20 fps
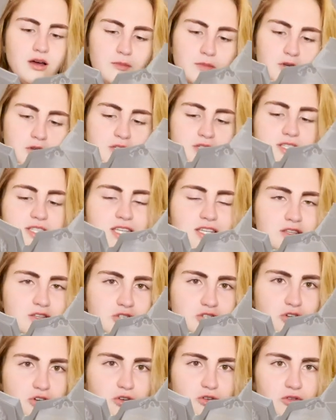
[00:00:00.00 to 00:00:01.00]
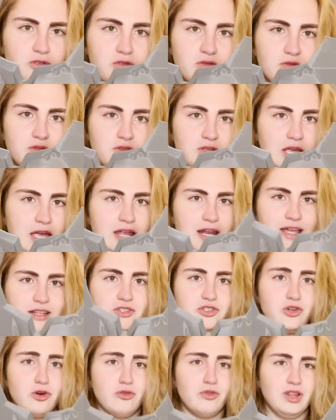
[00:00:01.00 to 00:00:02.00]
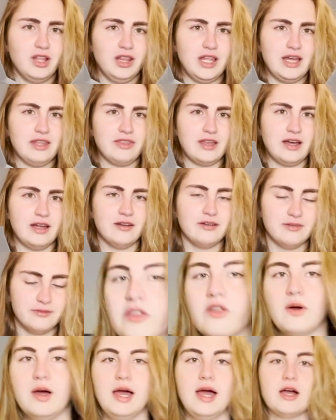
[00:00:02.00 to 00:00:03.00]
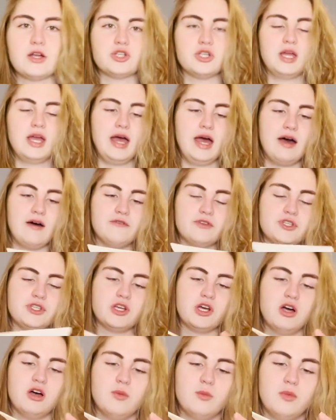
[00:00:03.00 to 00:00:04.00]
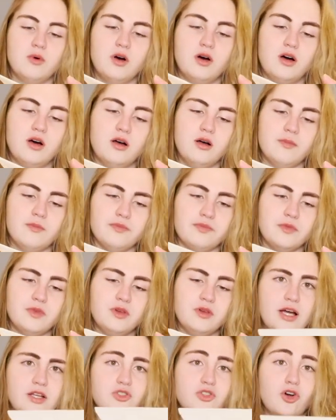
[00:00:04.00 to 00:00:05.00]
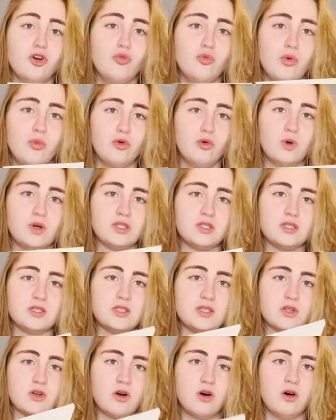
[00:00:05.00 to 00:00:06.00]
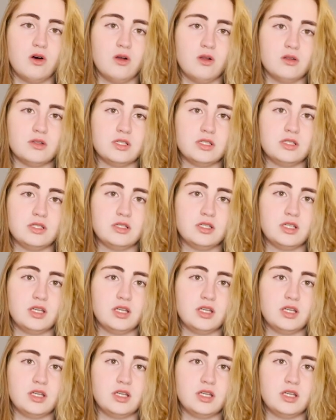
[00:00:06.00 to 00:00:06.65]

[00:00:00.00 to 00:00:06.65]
You can see the circle, and I don't really like that. So I actually have some, I don't remember what this is called.